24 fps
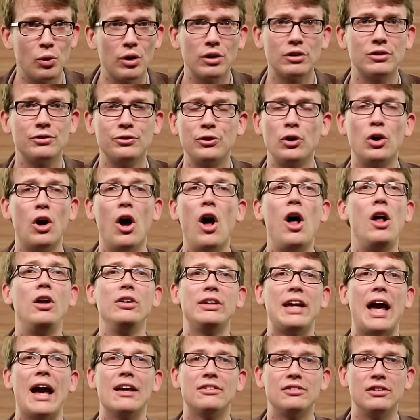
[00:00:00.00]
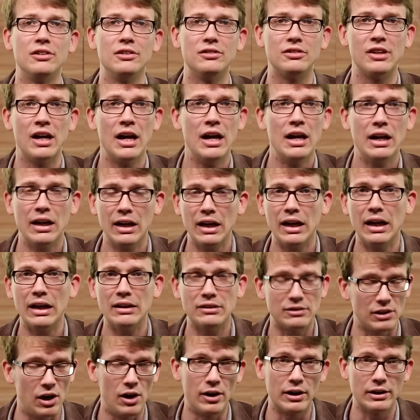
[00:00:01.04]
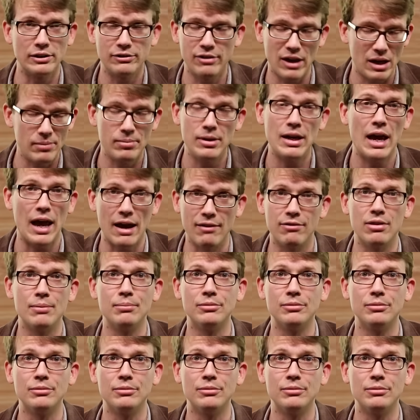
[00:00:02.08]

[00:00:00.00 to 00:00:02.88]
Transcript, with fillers: works for all gases as long as they behave